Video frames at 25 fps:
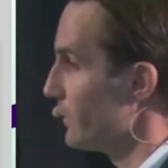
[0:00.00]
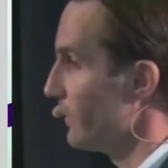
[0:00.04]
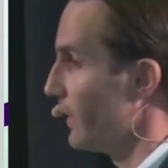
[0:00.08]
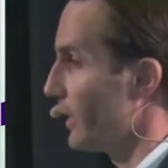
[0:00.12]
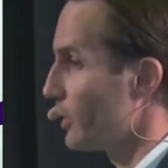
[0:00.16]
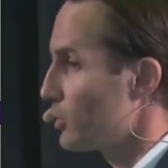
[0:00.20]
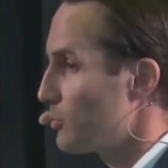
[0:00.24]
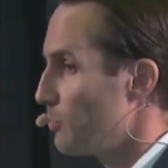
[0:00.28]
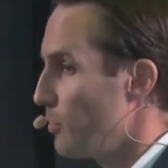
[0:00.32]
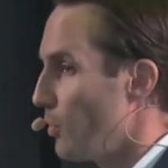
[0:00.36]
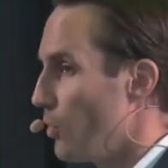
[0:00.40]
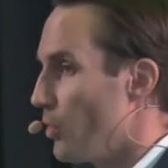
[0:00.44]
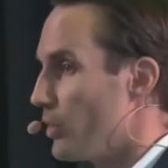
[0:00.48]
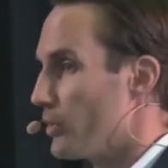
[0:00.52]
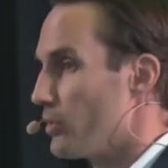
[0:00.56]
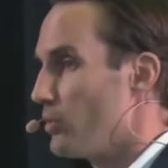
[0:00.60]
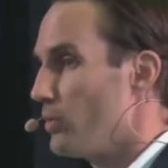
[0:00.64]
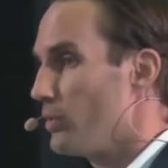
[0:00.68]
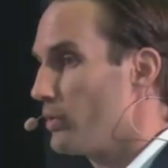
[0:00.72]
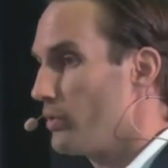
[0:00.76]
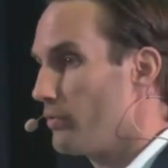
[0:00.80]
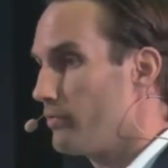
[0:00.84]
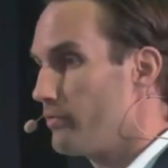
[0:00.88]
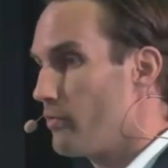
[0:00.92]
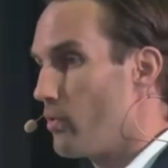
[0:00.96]
and explored all
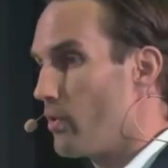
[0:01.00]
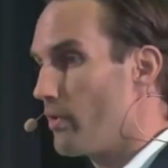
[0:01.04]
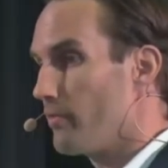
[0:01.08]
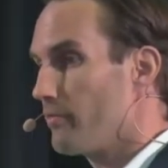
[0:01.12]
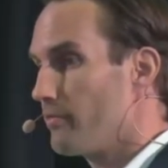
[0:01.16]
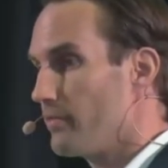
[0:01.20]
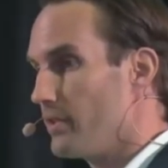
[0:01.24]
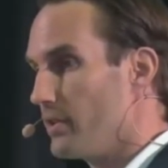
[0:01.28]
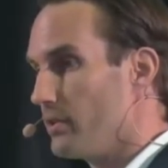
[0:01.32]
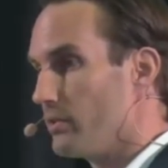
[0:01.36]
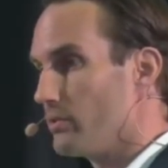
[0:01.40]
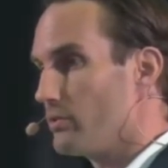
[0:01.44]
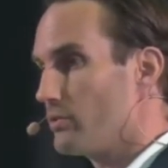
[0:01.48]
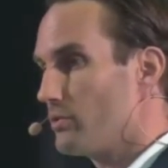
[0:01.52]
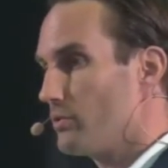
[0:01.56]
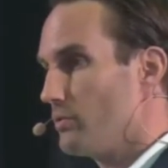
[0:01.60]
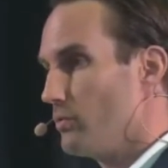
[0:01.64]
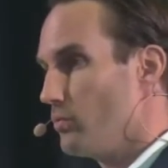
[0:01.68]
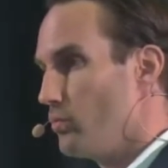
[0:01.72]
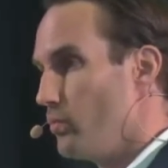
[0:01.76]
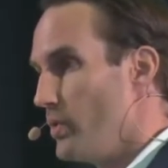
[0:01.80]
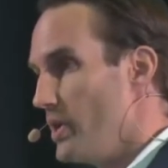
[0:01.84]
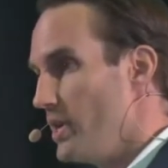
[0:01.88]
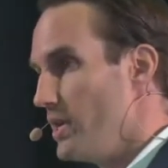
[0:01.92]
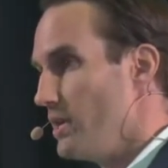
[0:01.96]
the 4 fields
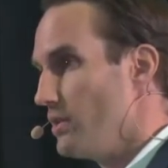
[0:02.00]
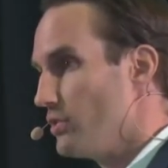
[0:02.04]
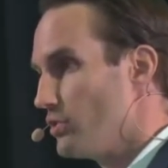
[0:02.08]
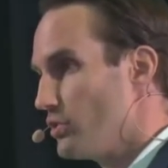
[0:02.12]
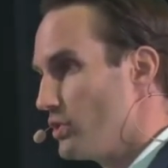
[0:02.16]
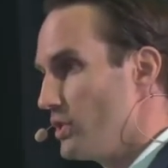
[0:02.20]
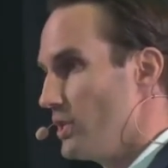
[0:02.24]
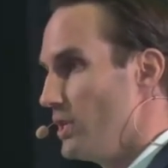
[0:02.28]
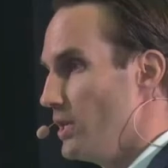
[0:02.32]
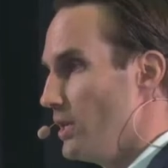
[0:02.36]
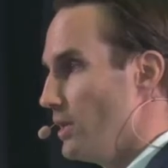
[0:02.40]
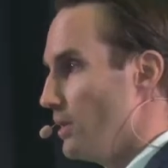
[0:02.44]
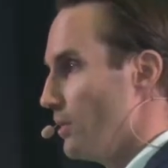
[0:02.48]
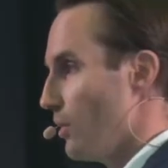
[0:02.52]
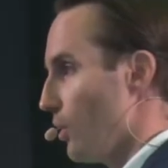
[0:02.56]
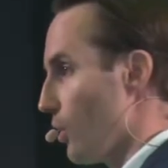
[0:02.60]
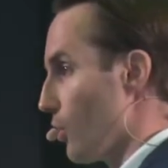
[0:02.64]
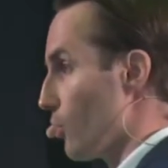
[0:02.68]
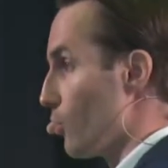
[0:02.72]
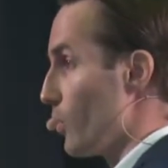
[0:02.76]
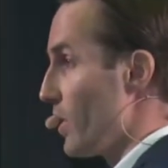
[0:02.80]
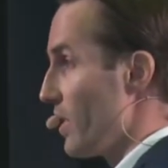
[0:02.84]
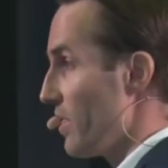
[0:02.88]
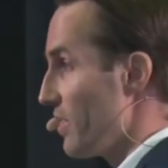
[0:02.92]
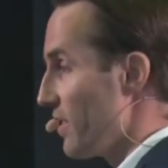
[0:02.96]
we see or
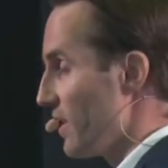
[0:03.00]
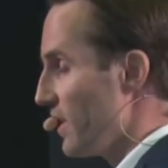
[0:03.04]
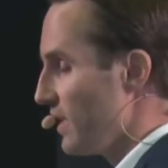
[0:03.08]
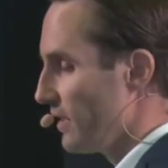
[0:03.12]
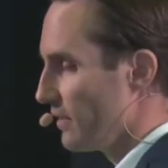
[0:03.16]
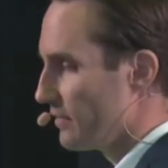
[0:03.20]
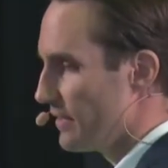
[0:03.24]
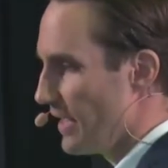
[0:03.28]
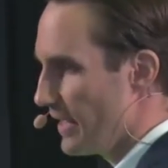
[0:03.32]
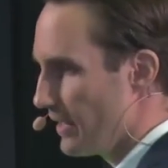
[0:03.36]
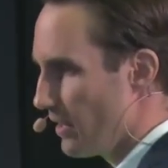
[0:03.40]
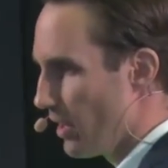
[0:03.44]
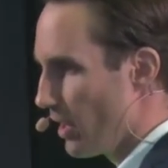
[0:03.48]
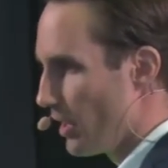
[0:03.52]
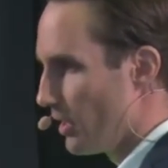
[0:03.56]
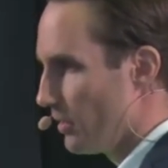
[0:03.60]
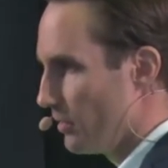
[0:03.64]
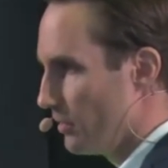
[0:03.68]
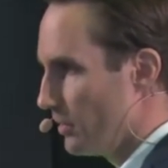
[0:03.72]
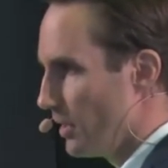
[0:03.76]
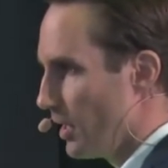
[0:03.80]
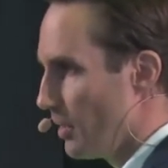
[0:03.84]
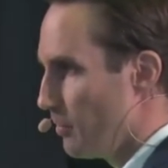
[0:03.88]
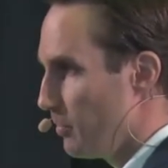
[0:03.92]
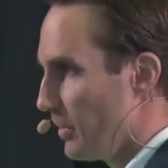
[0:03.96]
we think that are
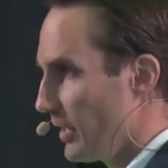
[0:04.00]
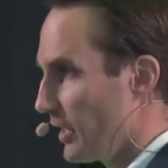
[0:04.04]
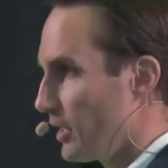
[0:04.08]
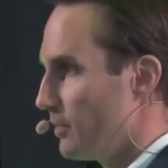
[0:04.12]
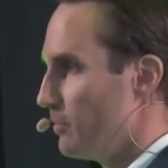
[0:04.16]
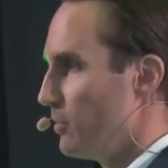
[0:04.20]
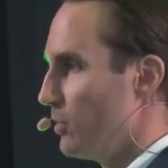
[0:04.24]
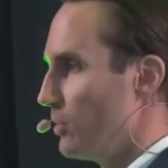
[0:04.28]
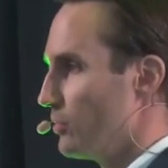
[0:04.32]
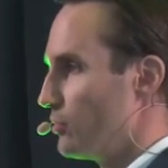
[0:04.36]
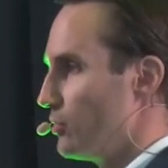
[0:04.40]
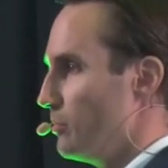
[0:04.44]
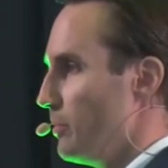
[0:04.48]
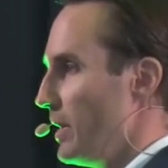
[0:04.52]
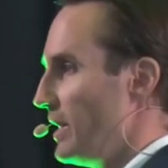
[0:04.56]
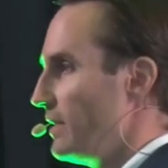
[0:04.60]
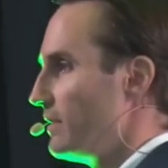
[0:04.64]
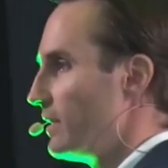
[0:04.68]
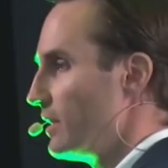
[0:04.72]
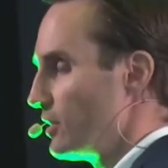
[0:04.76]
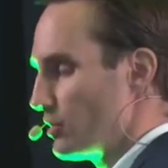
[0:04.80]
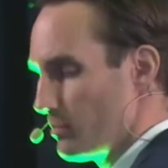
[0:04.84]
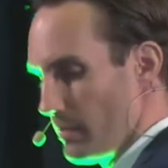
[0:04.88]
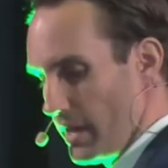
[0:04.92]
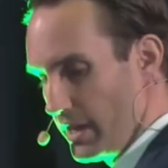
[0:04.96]
applicable to
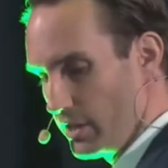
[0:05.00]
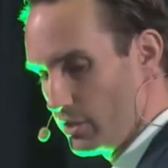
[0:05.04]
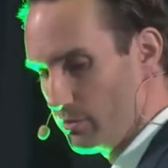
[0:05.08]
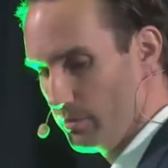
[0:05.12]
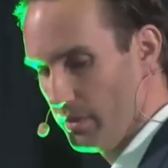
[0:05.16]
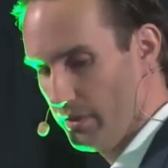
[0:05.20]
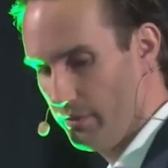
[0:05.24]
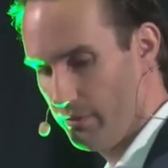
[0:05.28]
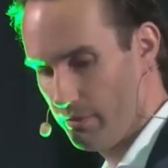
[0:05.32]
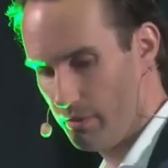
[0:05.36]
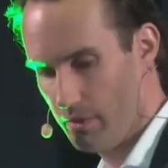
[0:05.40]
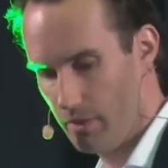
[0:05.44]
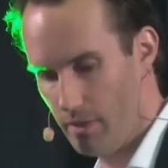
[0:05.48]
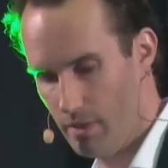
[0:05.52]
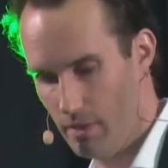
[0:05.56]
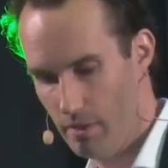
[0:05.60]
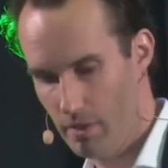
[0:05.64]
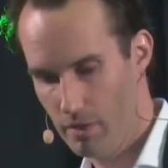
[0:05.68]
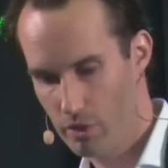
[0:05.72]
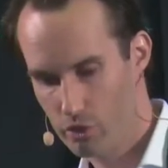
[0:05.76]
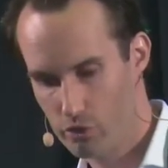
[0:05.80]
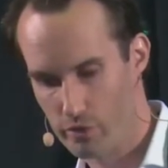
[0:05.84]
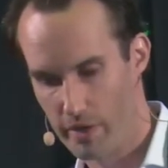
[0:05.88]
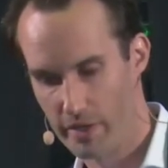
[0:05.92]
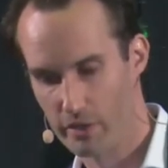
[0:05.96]
maintenance management:
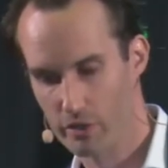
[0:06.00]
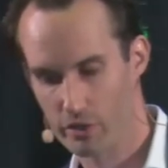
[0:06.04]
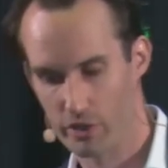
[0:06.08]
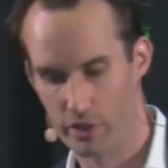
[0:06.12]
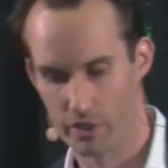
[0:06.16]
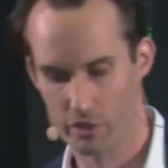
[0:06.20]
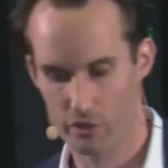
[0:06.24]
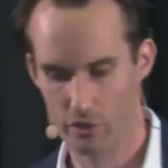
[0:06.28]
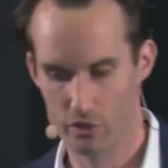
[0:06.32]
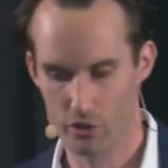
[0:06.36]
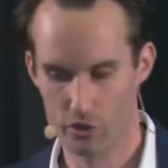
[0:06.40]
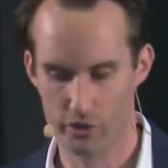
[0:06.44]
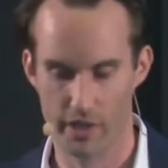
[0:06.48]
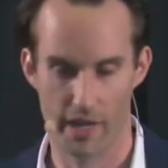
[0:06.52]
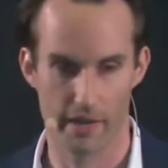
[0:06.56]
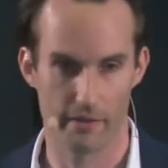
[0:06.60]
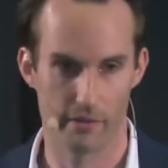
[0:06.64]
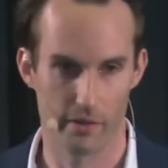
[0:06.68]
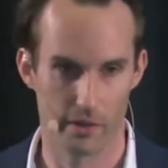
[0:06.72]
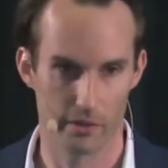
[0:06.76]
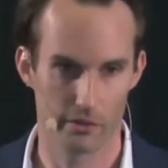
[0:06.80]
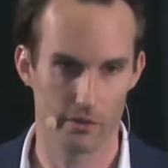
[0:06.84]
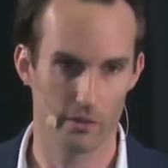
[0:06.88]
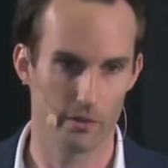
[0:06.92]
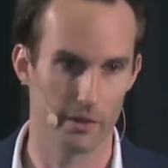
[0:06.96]
strategies,
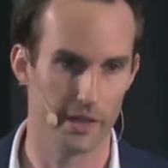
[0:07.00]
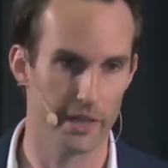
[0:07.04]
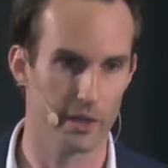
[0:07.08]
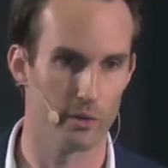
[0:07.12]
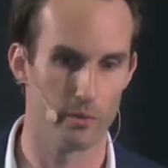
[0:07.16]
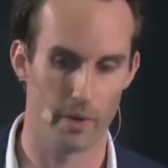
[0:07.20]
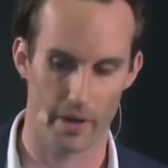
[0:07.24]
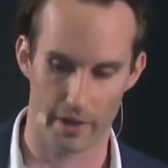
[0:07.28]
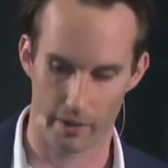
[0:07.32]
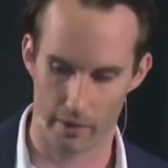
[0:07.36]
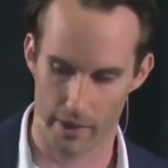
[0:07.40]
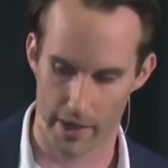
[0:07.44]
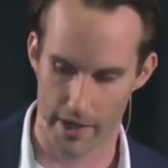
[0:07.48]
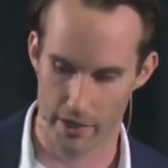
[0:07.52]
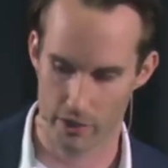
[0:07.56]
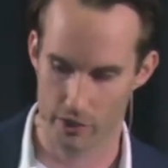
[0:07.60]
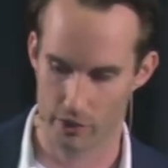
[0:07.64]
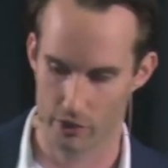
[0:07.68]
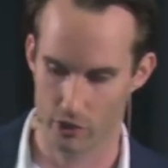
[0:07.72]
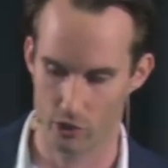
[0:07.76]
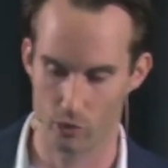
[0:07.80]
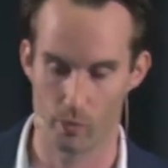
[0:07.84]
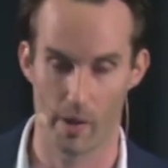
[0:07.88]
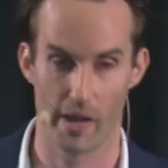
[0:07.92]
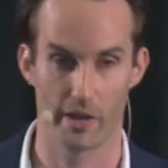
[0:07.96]
standard, legal
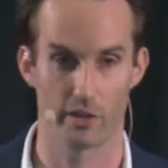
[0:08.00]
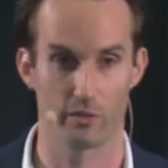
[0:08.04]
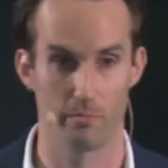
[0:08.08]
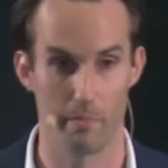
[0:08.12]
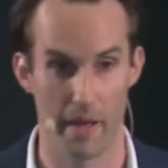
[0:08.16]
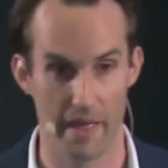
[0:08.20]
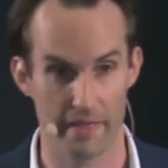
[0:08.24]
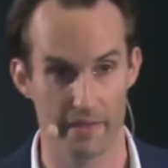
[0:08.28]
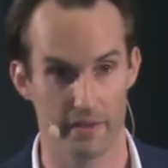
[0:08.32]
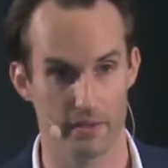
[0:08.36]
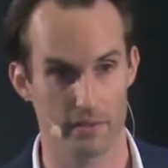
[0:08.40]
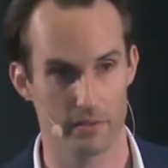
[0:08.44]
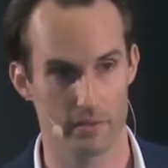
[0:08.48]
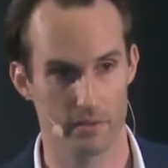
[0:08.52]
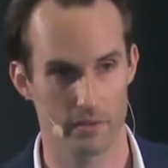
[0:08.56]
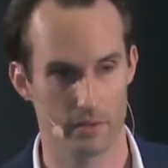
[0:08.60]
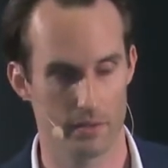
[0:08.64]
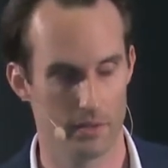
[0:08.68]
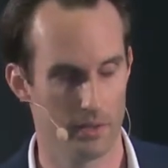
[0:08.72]
regulations, as well as methods.